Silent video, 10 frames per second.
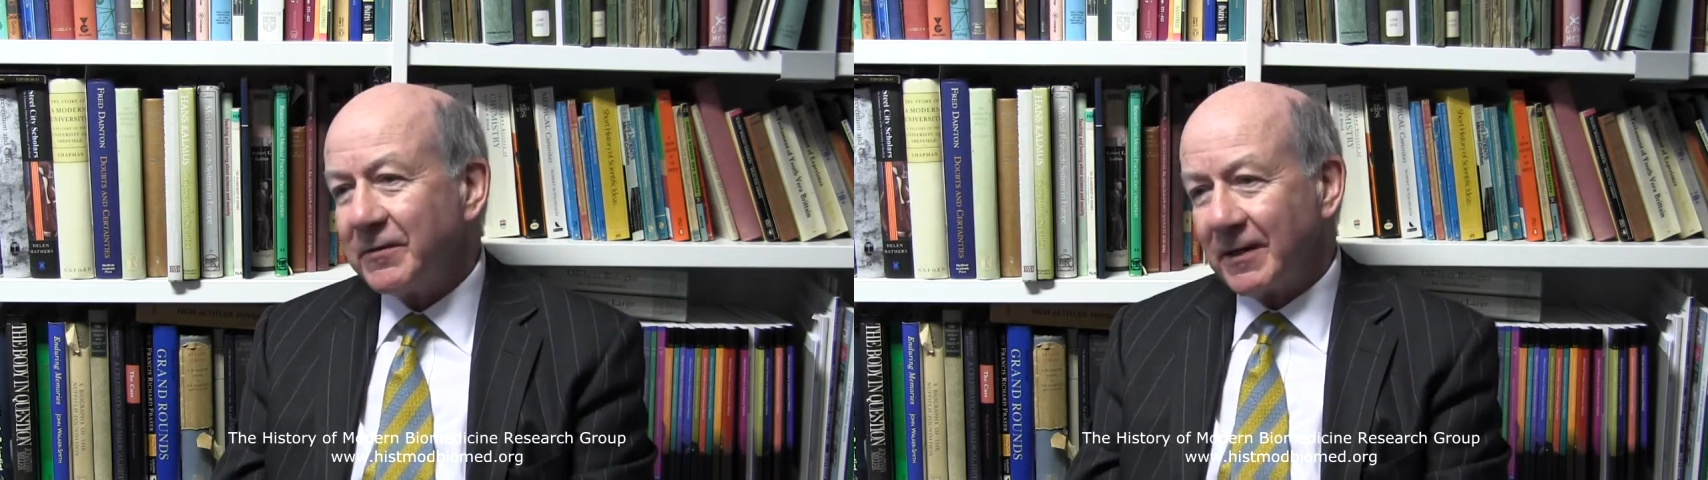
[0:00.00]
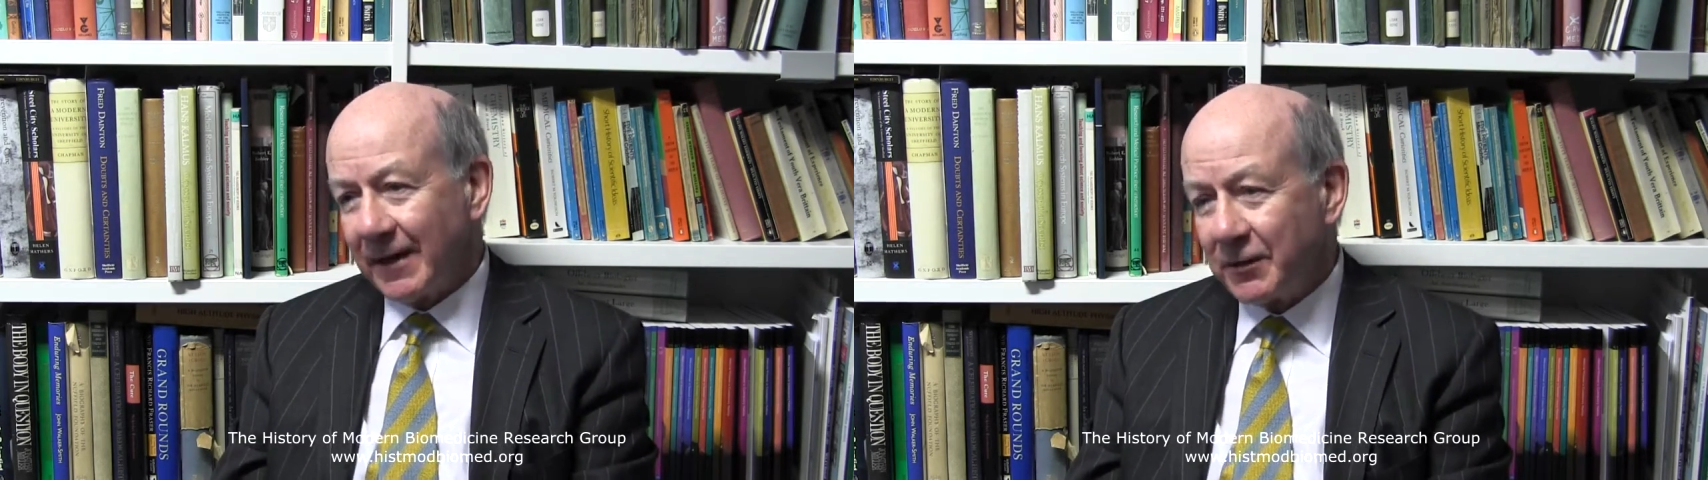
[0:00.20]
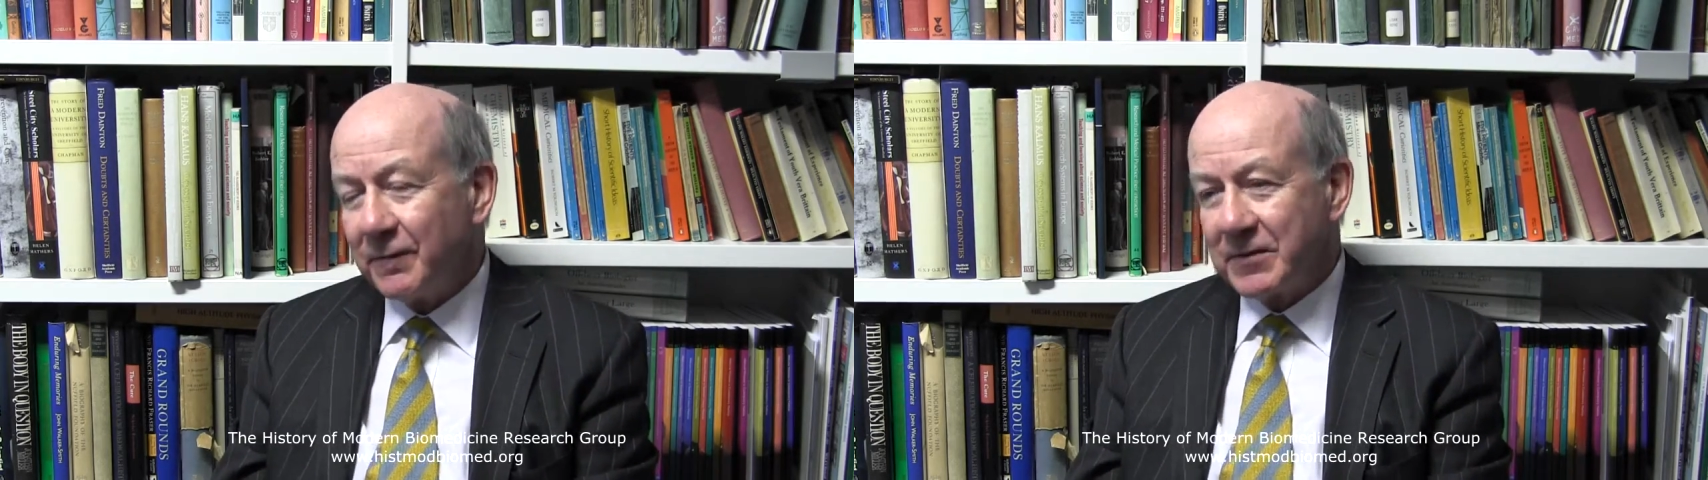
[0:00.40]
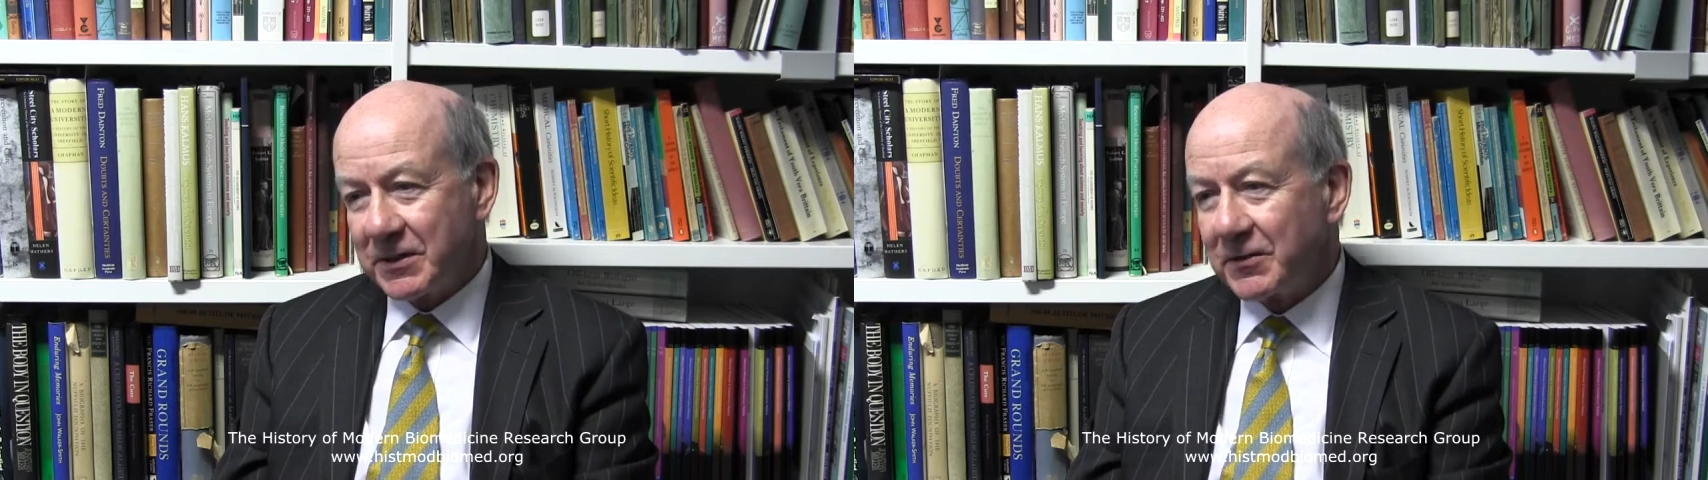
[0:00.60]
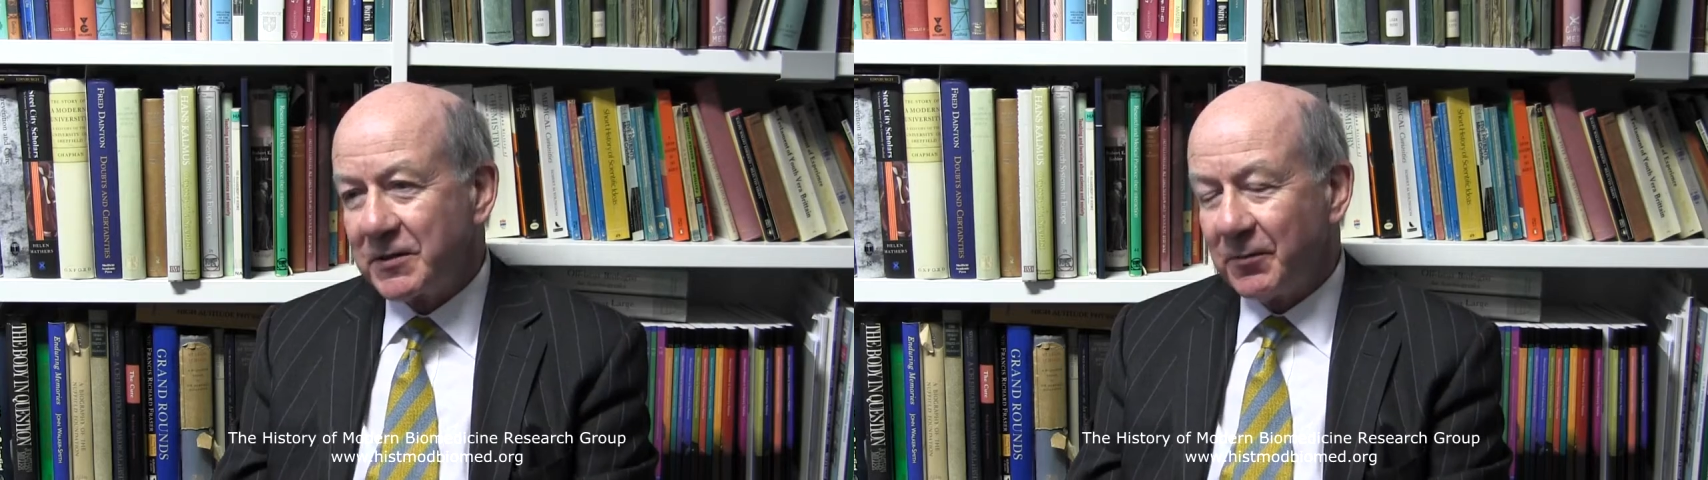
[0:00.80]
from the clinical
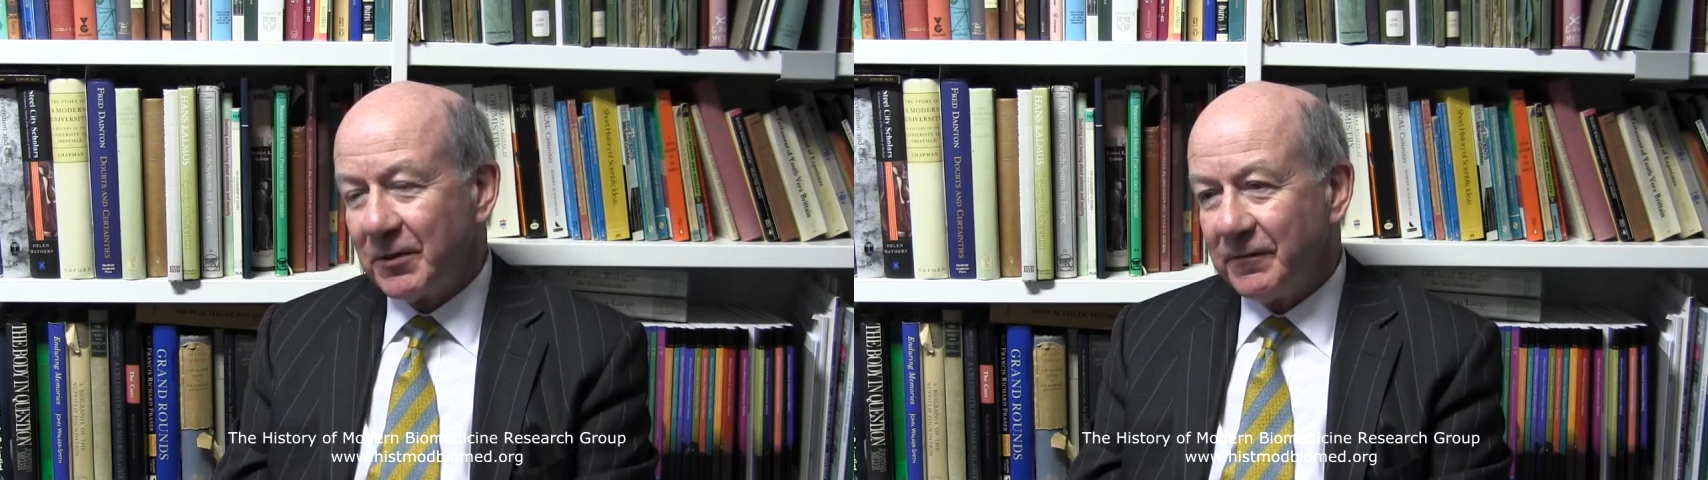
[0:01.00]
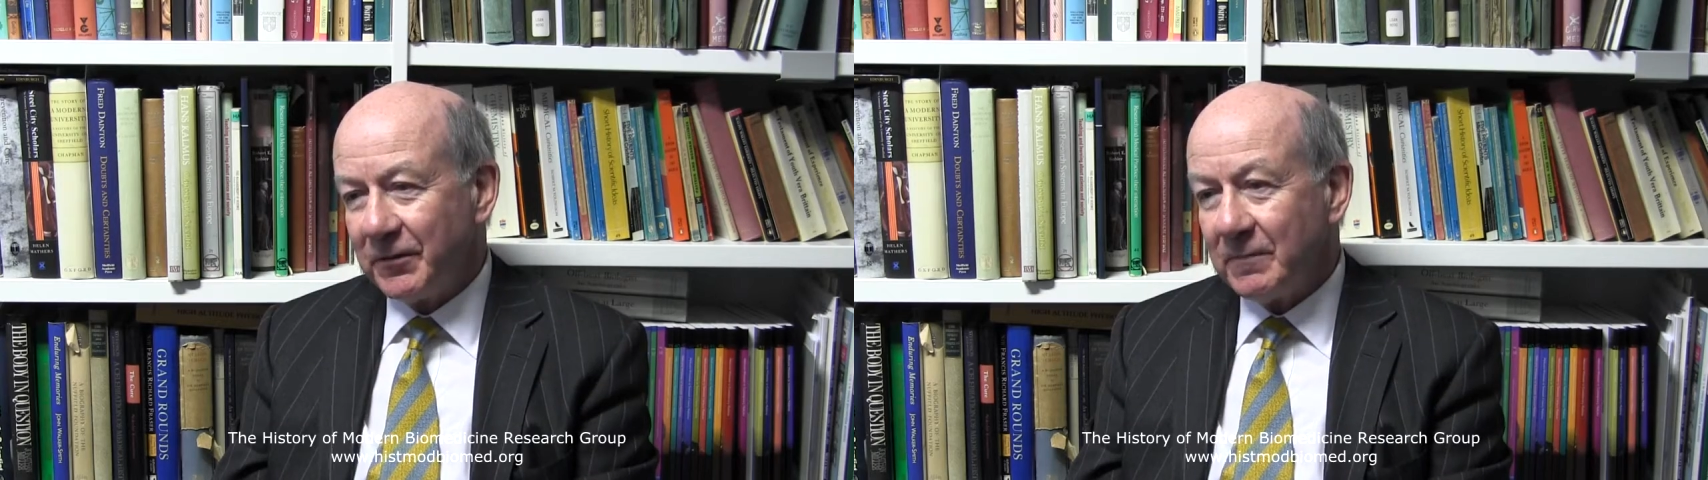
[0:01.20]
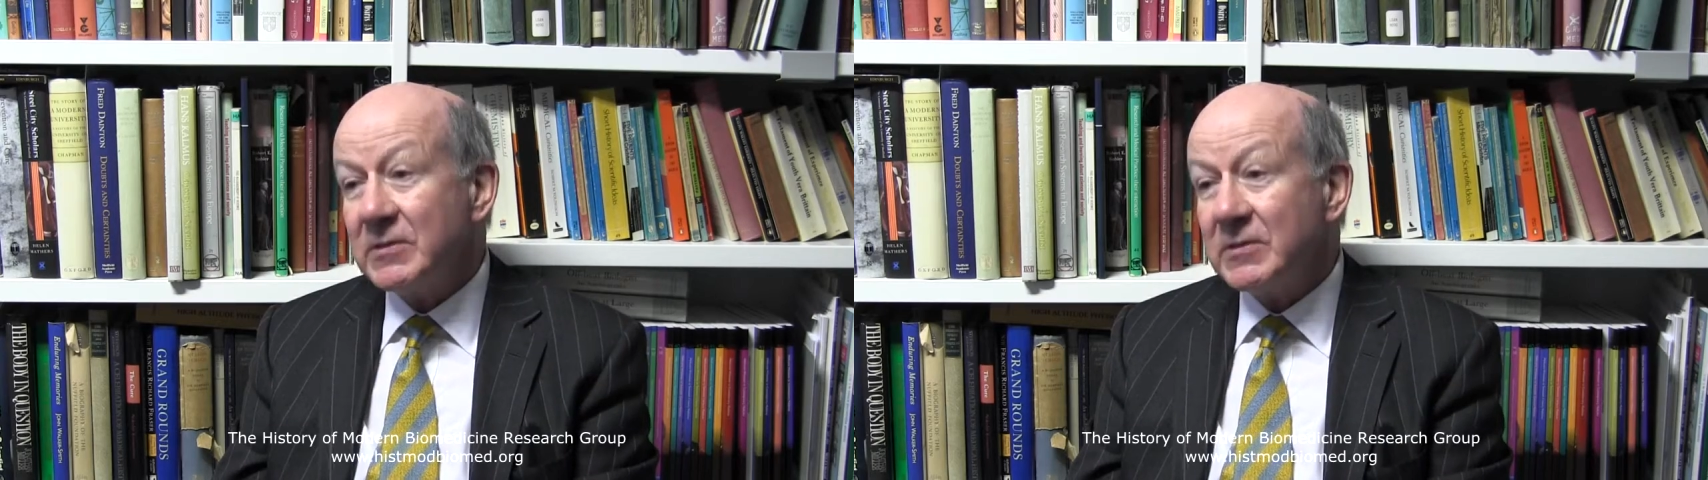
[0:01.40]
physiology point of view,